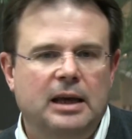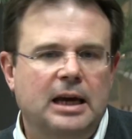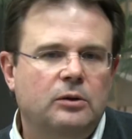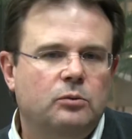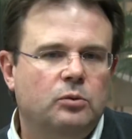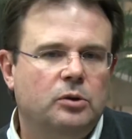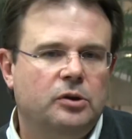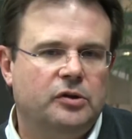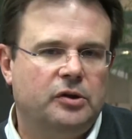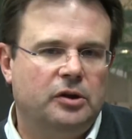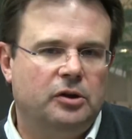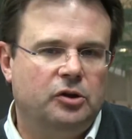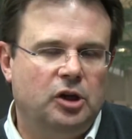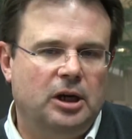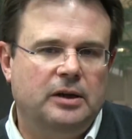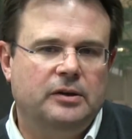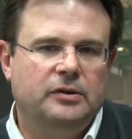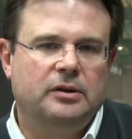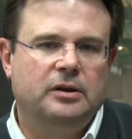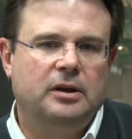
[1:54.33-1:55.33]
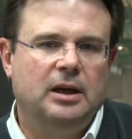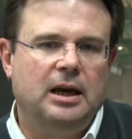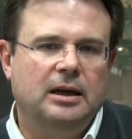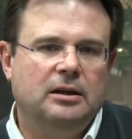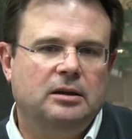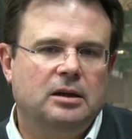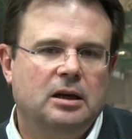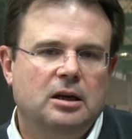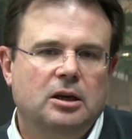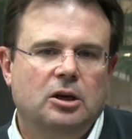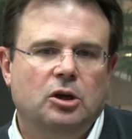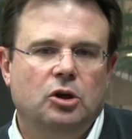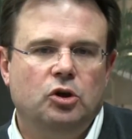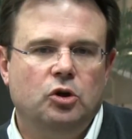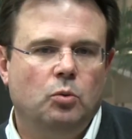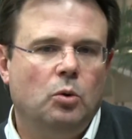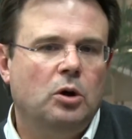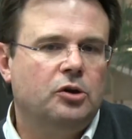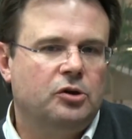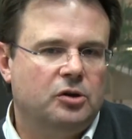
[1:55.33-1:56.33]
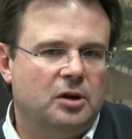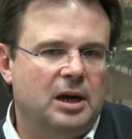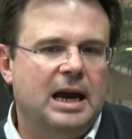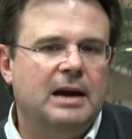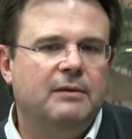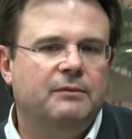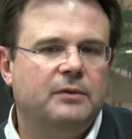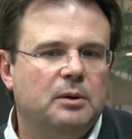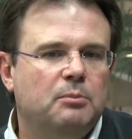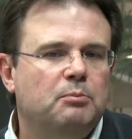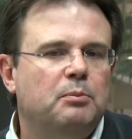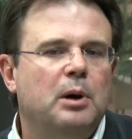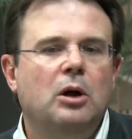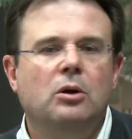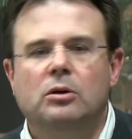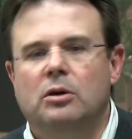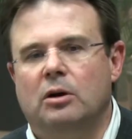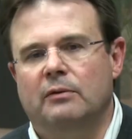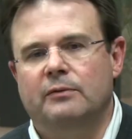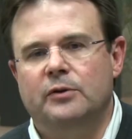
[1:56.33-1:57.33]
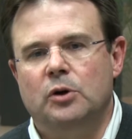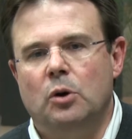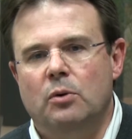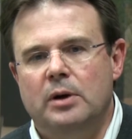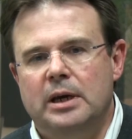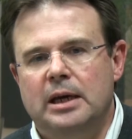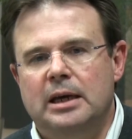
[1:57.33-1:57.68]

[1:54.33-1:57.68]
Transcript: that would suggest that you want to have the bulk of your